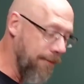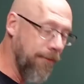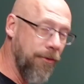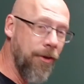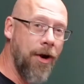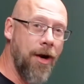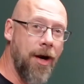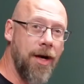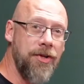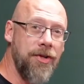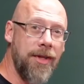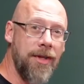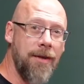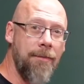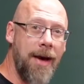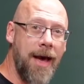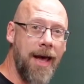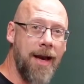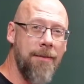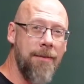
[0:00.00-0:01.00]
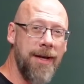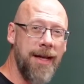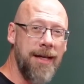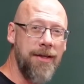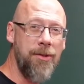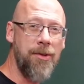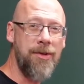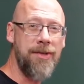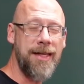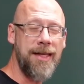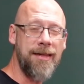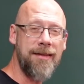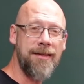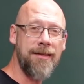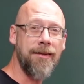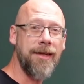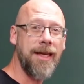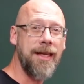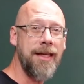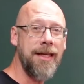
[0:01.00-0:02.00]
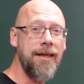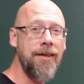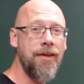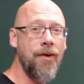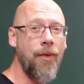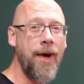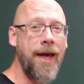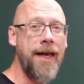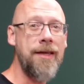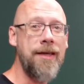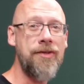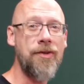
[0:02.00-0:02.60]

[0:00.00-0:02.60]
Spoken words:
of large on the bottom and I do see it still getting in the way.